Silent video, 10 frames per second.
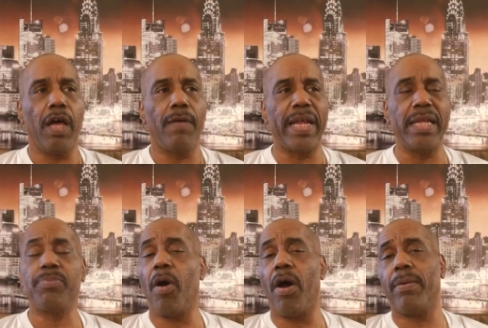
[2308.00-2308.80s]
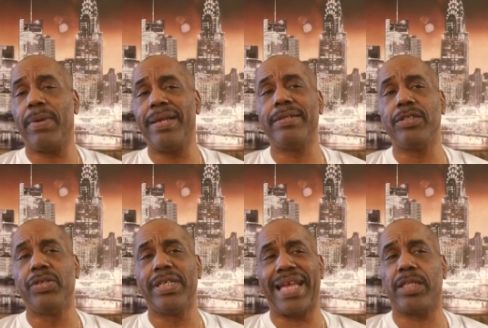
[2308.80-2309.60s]
they spar
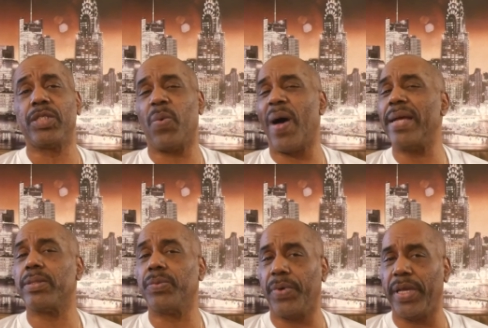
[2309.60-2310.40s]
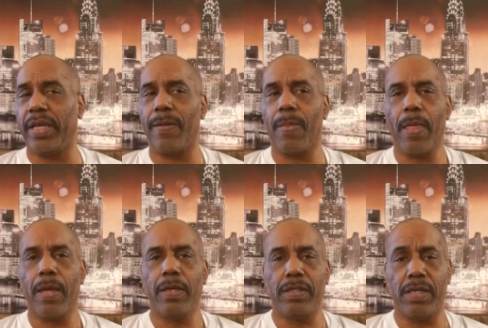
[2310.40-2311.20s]
usually like twice a week.
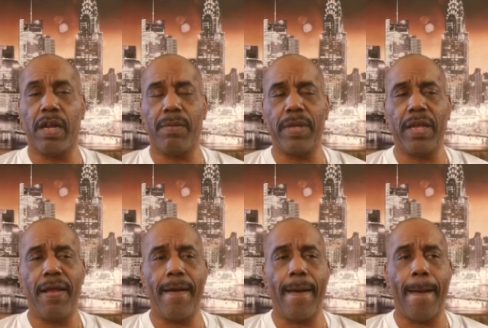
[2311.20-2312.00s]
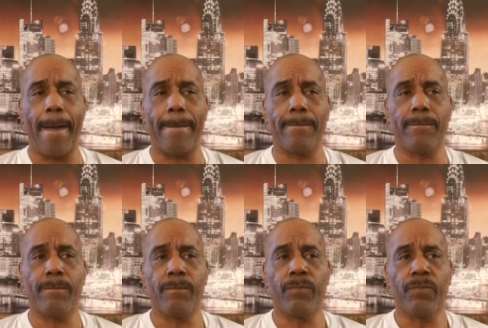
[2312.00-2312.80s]
You know what I mean?
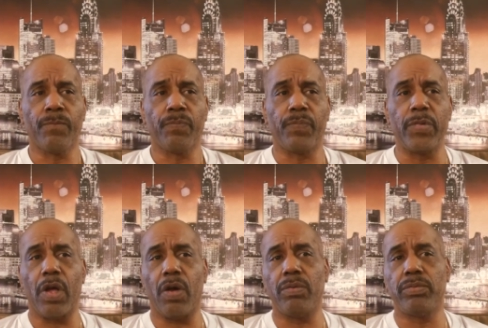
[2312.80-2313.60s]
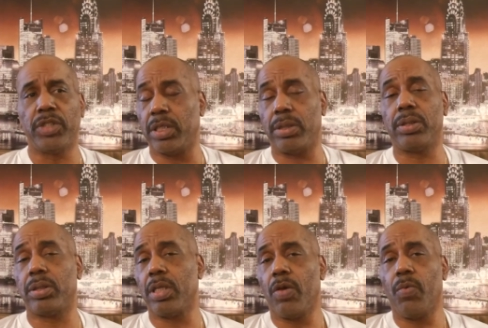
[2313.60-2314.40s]
You know,
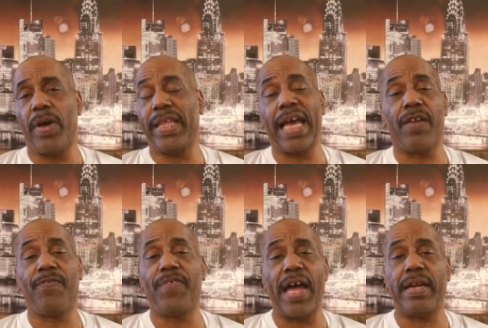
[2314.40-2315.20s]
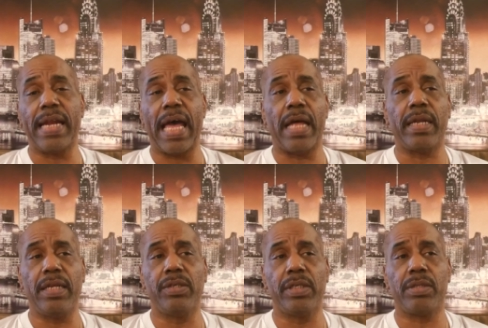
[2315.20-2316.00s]
just whether they got to fight or not, they
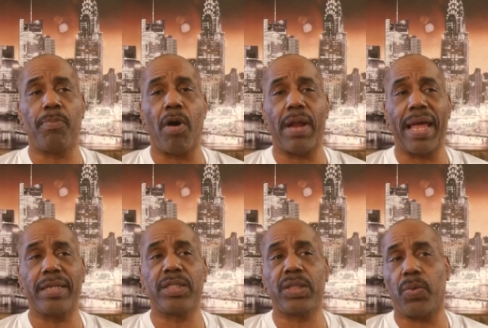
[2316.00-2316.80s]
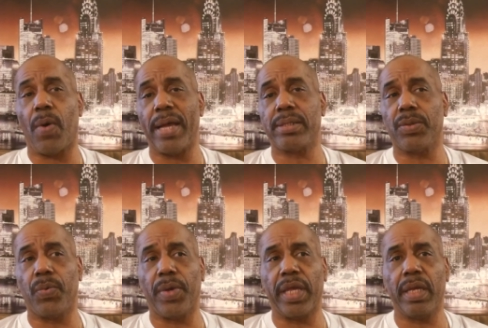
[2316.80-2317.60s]
usually spar like twice a
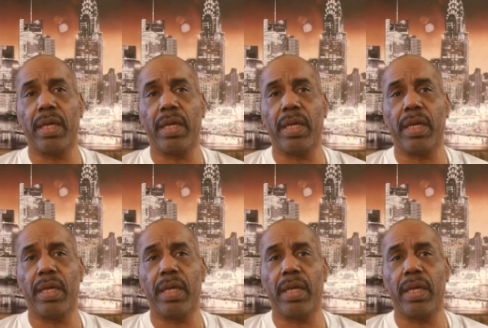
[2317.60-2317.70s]
week.